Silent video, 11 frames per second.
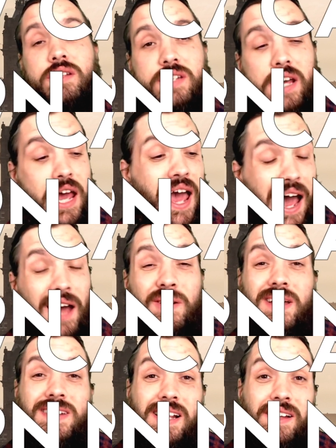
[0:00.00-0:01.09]
to how
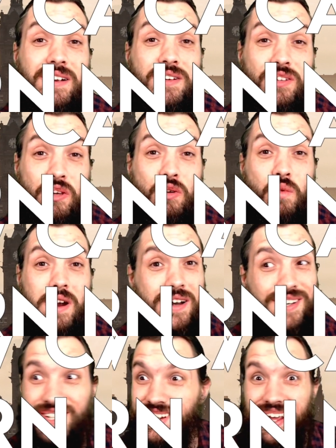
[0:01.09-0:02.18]
can I learn new
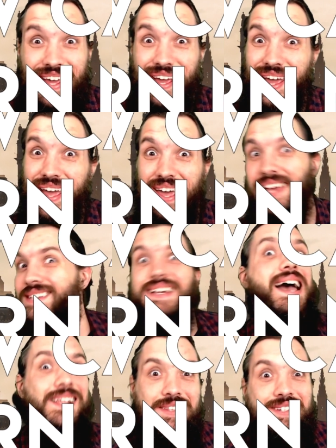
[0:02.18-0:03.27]
words?
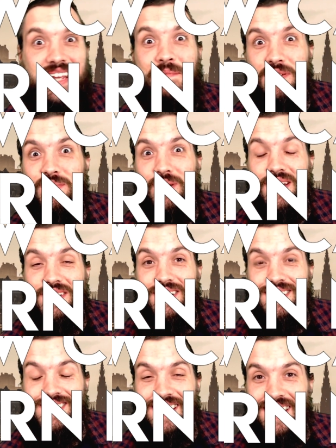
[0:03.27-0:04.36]
Exactly the same as what I
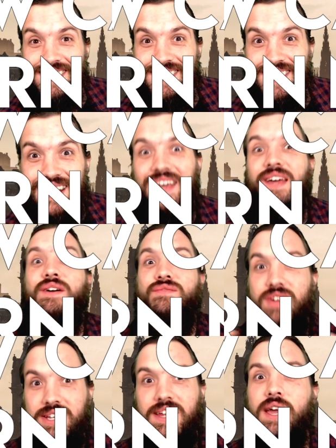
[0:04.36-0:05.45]
just said.
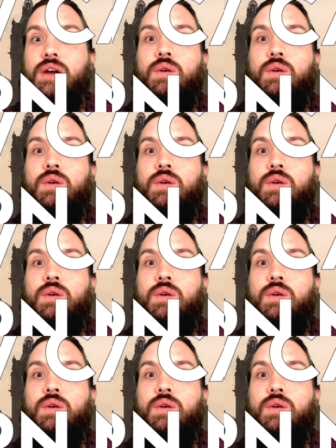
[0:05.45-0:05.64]
Reading,